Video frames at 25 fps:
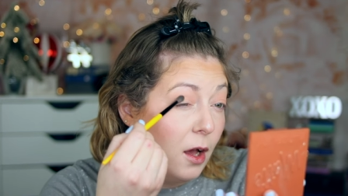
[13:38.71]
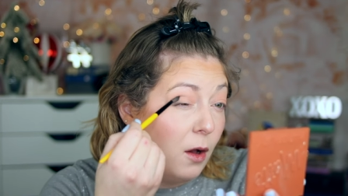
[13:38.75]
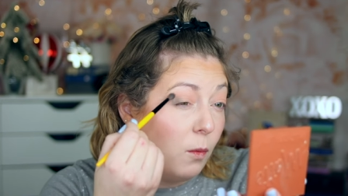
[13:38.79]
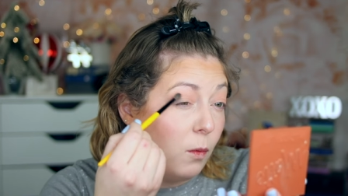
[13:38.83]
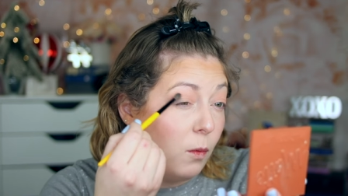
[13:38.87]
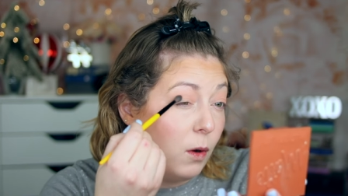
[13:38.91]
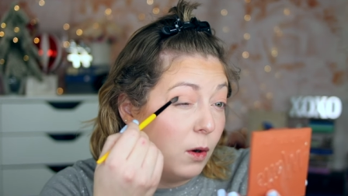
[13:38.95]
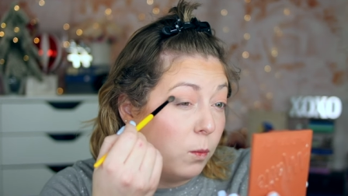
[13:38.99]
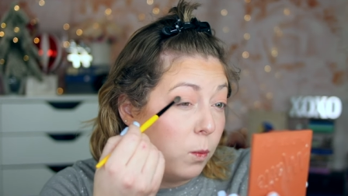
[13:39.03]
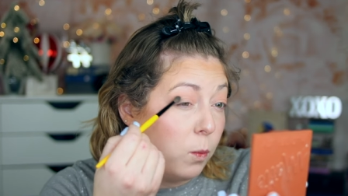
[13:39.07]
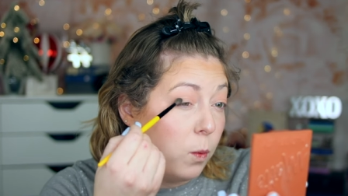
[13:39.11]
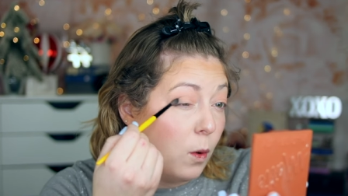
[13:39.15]

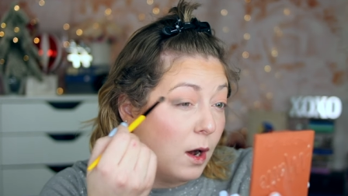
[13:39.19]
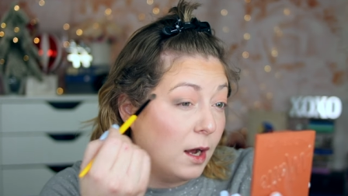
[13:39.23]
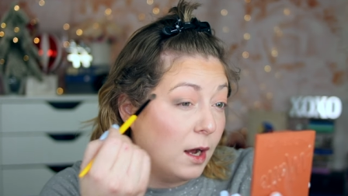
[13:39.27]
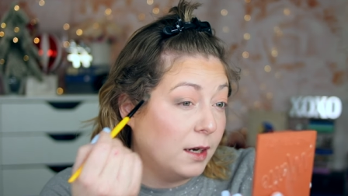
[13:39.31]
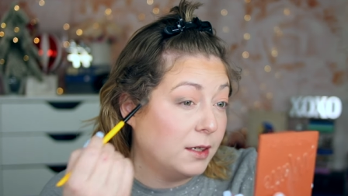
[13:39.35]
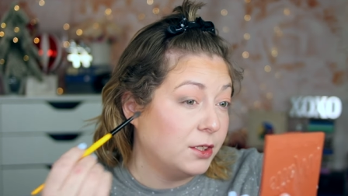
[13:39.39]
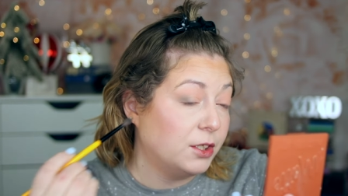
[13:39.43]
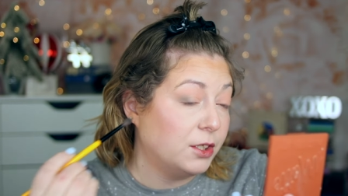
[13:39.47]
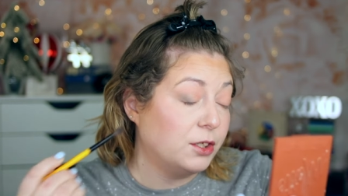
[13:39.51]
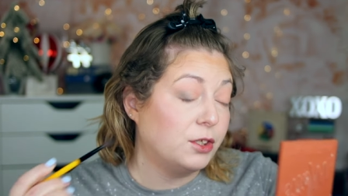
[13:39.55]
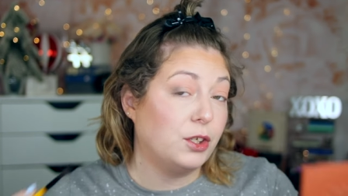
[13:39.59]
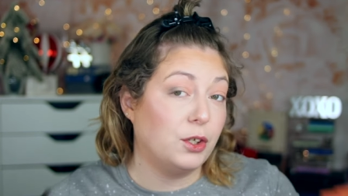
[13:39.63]
would
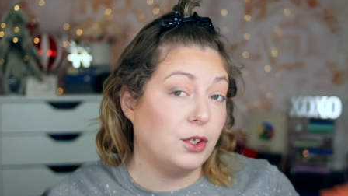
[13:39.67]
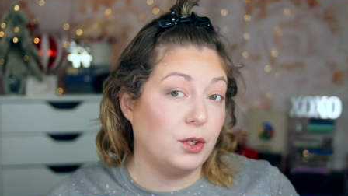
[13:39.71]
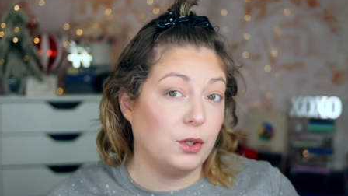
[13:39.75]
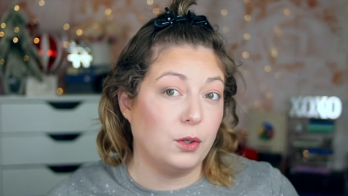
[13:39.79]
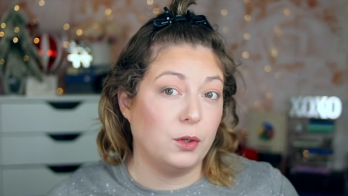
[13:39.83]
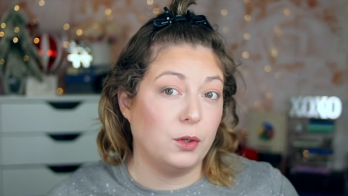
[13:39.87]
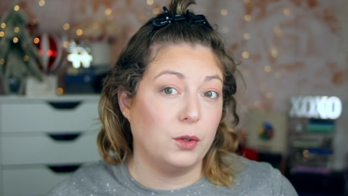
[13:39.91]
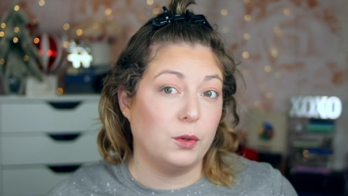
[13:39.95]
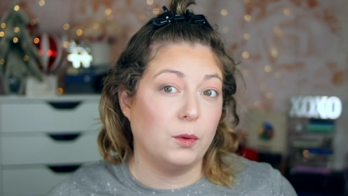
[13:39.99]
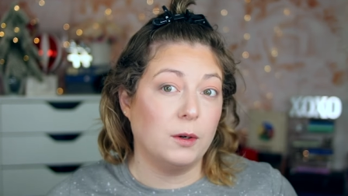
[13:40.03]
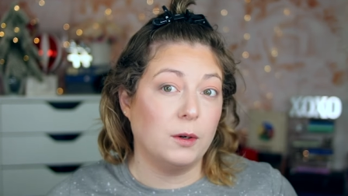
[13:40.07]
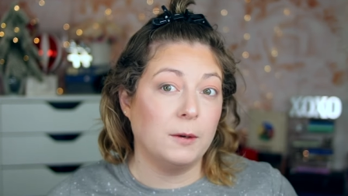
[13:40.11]
want
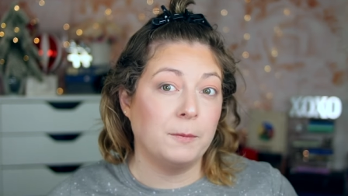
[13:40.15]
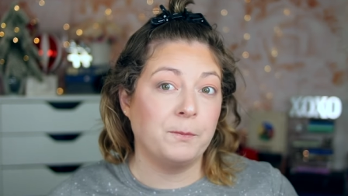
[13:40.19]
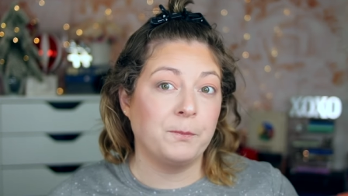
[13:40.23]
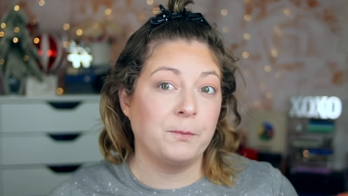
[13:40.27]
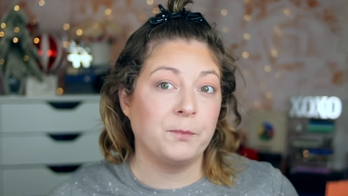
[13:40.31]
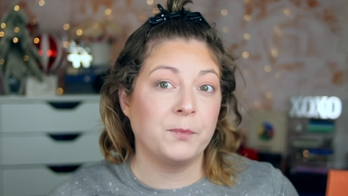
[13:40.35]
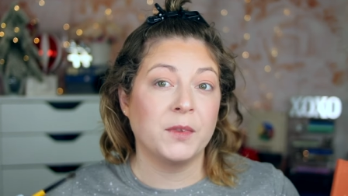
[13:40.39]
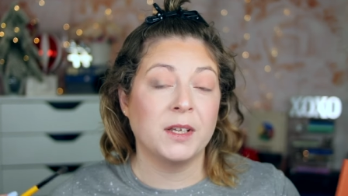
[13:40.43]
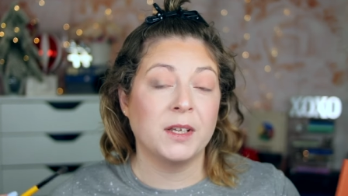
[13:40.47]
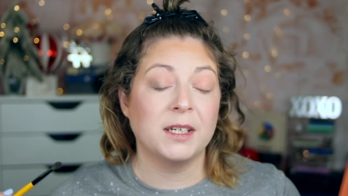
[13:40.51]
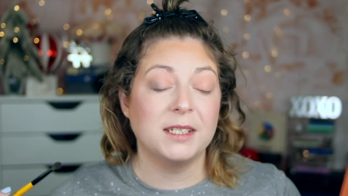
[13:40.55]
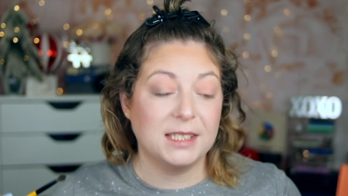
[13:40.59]
to
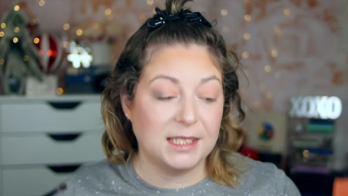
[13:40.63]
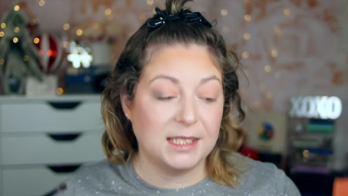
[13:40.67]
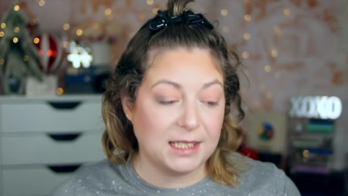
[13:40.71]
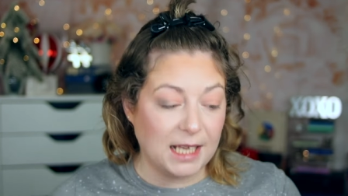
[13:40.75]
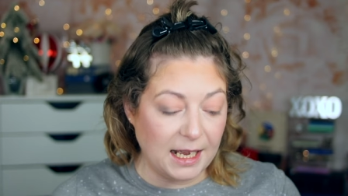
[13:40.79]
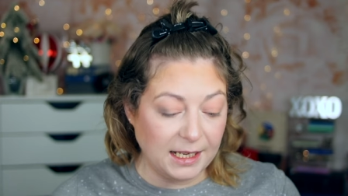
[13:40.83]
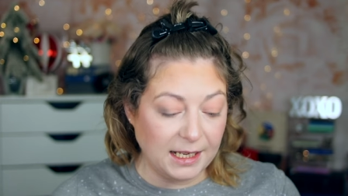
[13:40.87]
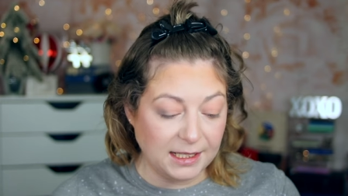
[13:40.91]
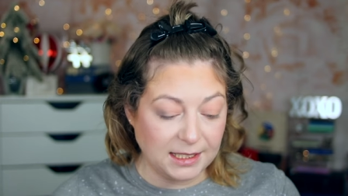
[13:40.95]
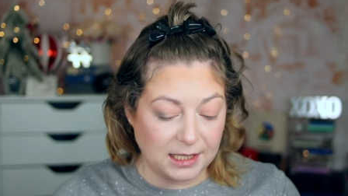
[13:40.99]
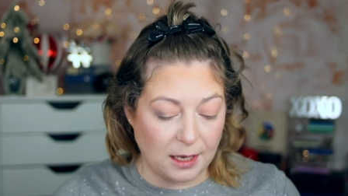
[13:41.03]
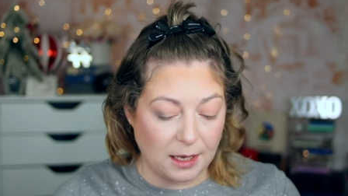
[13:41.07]

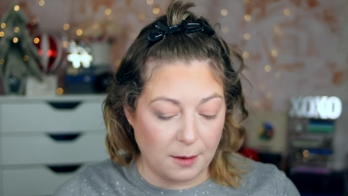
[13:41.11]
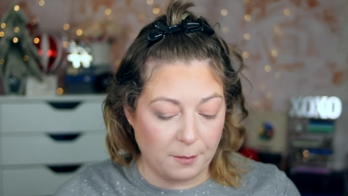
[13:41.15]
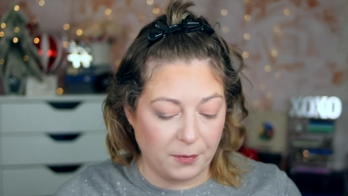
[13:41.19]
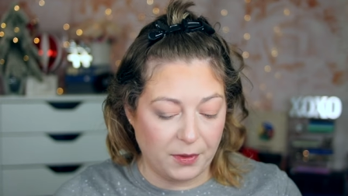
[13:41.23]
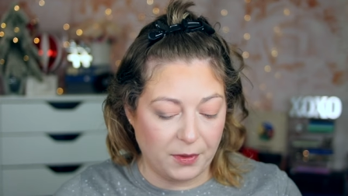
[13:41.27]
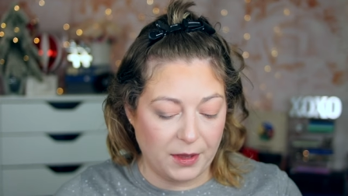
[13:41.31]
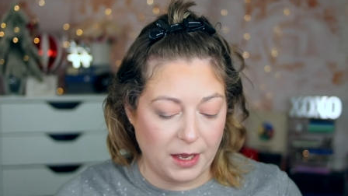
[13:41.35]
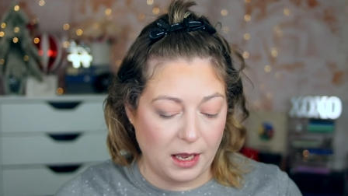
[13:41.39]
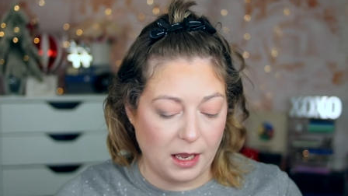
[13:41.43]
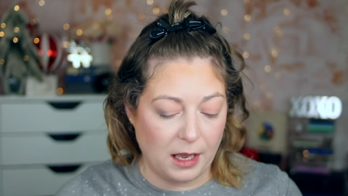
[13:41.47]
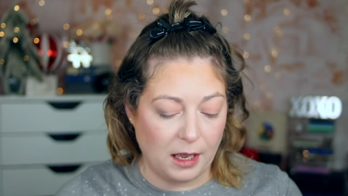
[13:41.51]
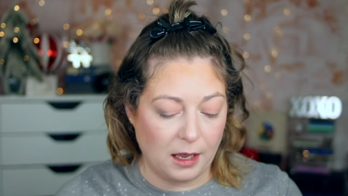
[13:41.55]
say
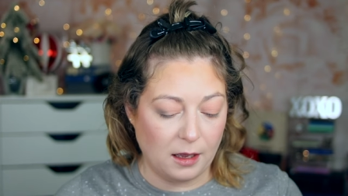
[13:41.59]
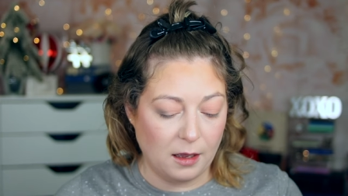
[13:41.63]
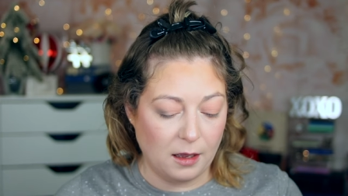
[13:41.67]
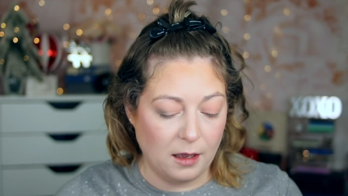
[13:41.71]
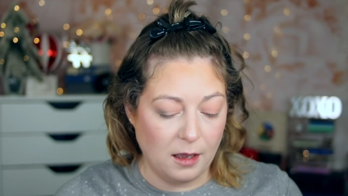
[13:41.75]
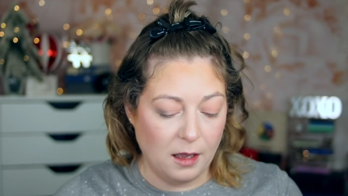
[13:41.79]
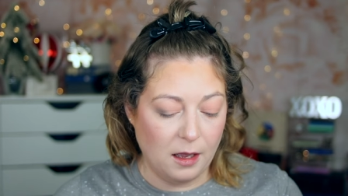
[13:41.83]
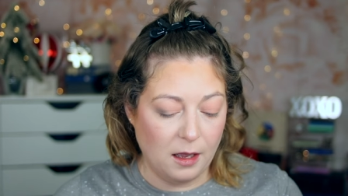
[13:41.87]
something